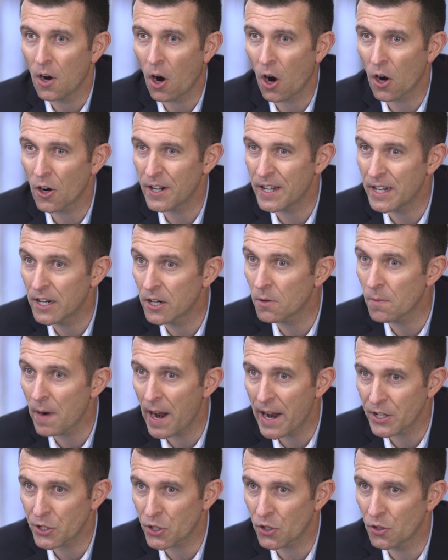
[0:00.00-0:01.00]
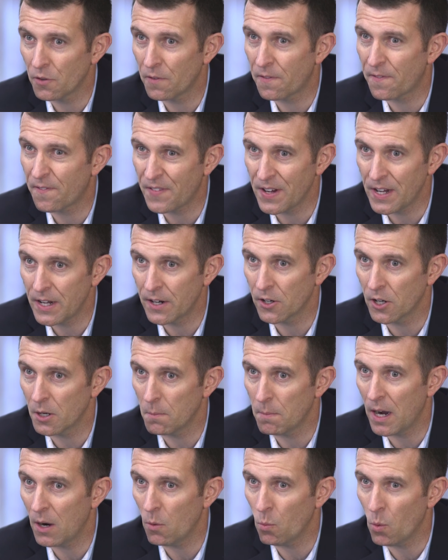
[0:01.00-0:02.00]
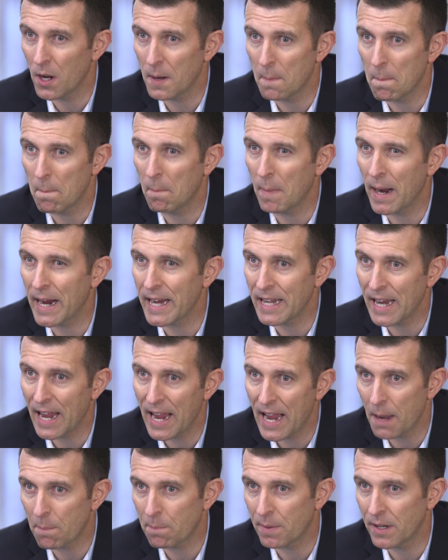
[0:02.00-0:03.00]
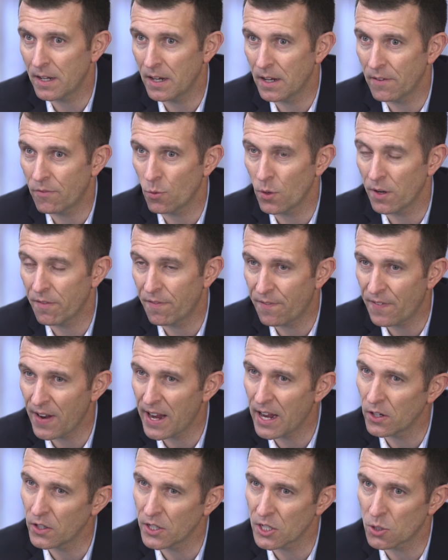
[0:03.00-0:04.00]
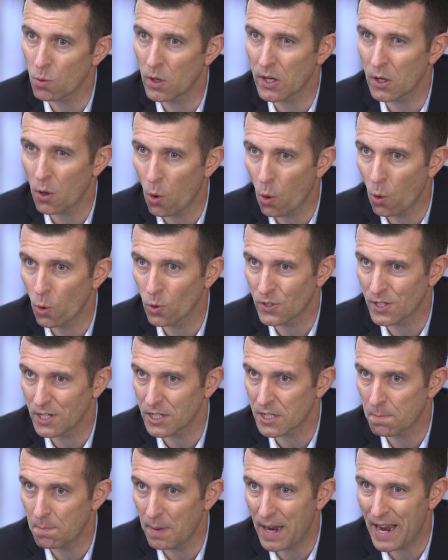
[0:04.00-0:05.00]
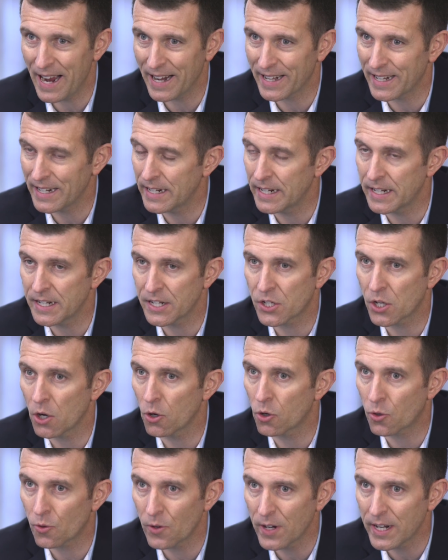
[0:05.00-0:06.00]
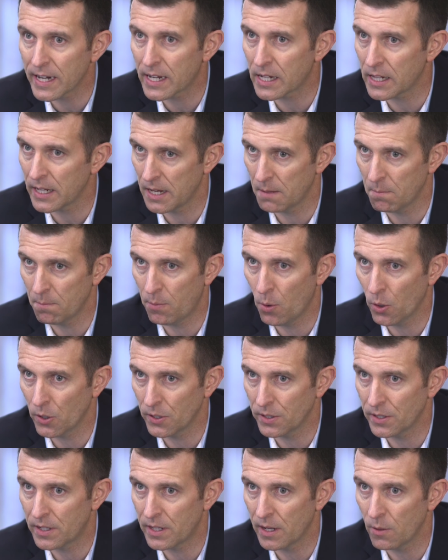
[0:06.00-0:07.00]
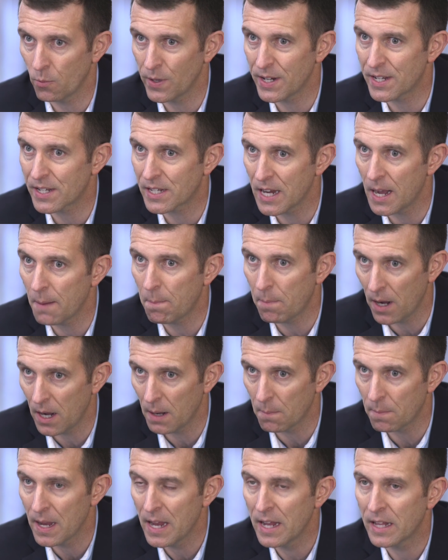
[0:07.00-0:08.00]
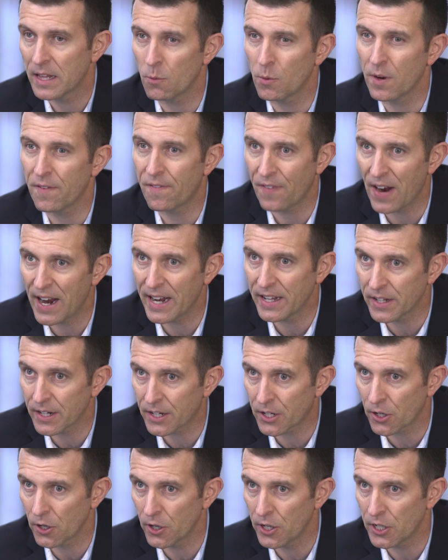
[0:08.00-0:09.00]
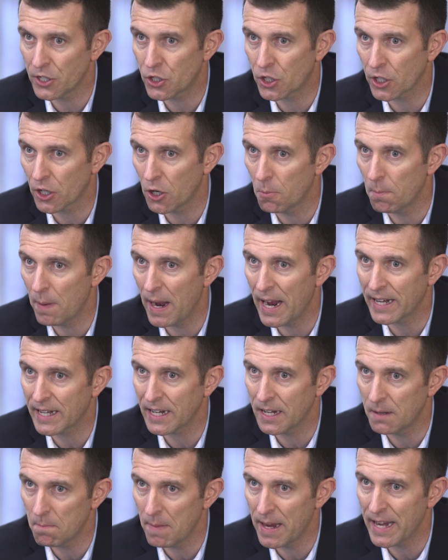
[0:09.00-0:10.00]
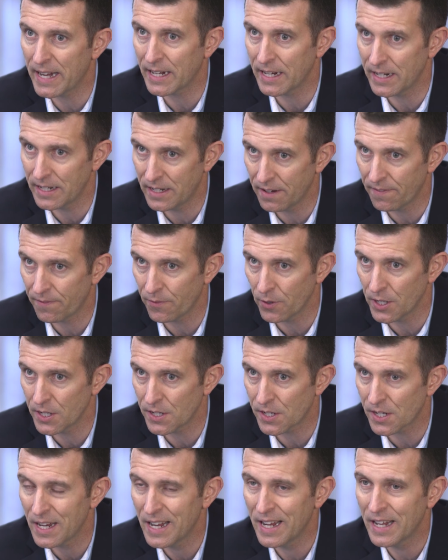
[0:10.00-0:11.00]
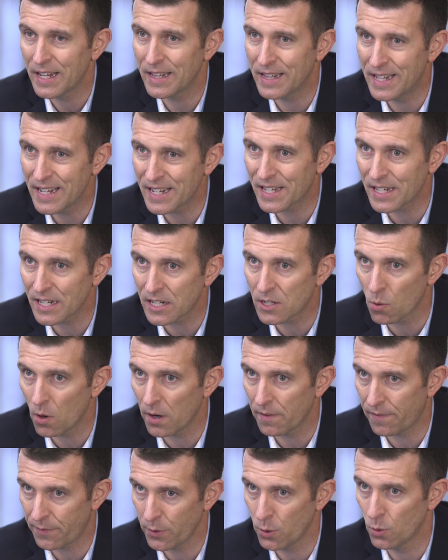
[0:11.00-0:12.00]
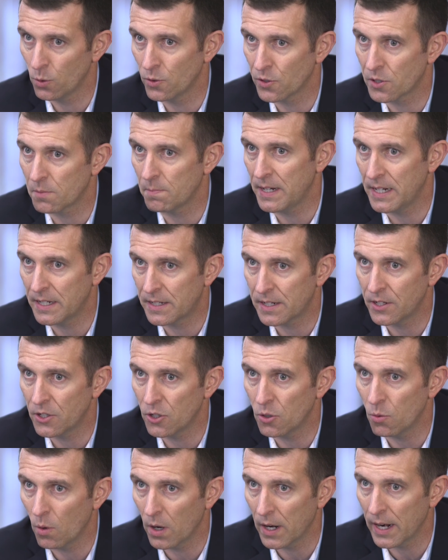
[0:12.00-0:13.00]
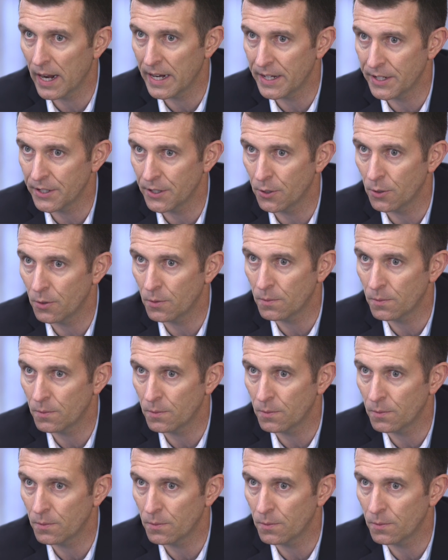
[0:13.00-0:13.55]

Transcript: Our irrational fear about what might happen if we fail is what holds us back, and it is so critically important that we step up, that we find the courage to go back and make a difference. This is what fuels me to do what I do.